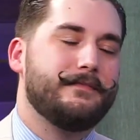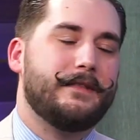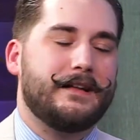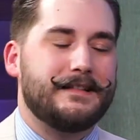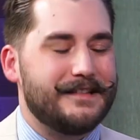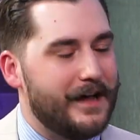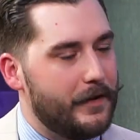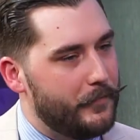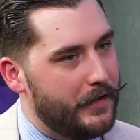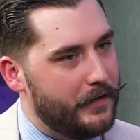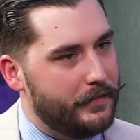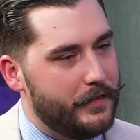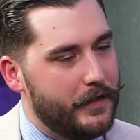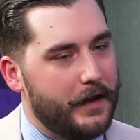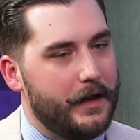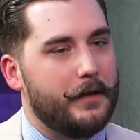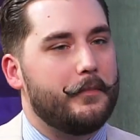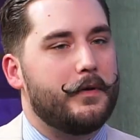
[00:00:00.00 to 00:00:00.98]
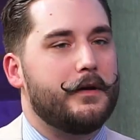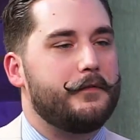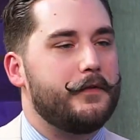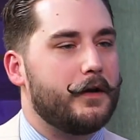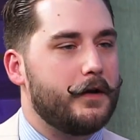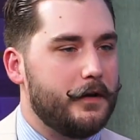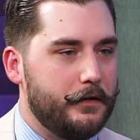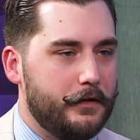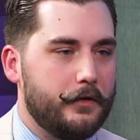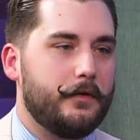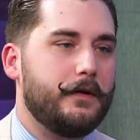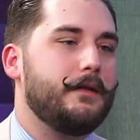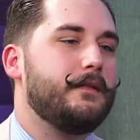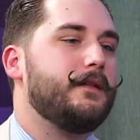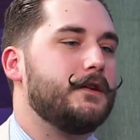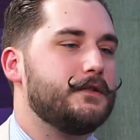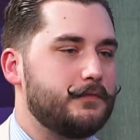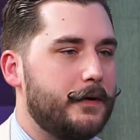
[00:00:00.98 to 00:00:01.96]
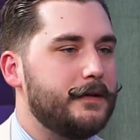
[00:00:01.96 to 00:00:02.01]
That's not my thing, but if you're going to do it,
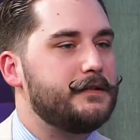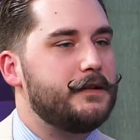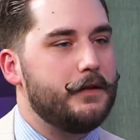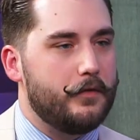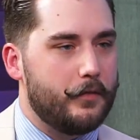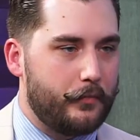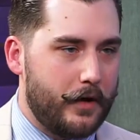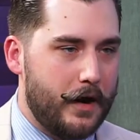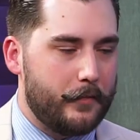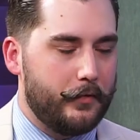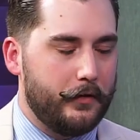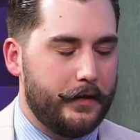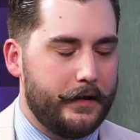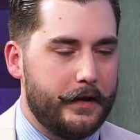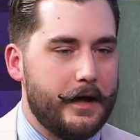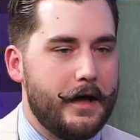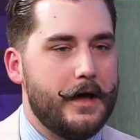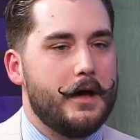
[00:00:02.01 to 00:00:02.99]
there's ways to do it properly.